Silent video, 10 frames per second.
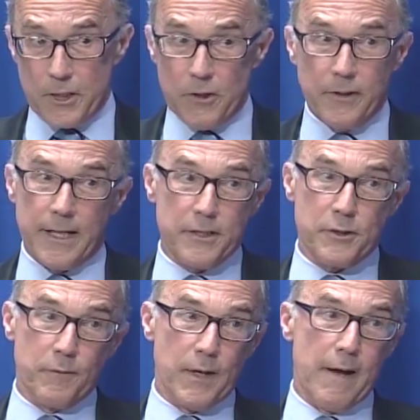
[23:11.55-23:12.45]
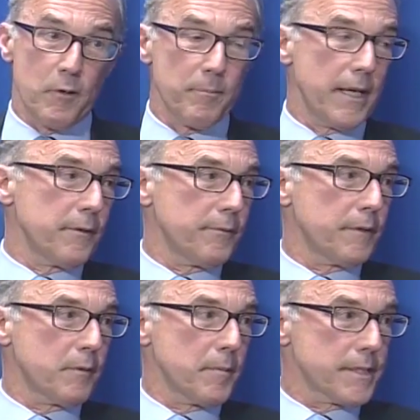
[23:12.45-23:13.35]
You don't get a survival
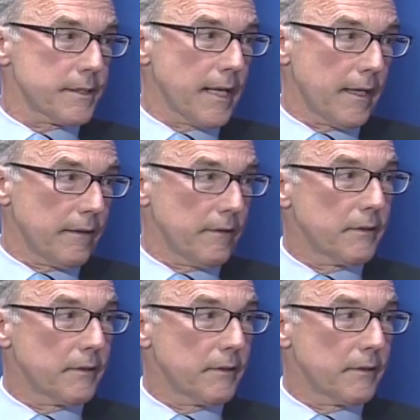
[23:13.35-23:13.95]
benefit from a stent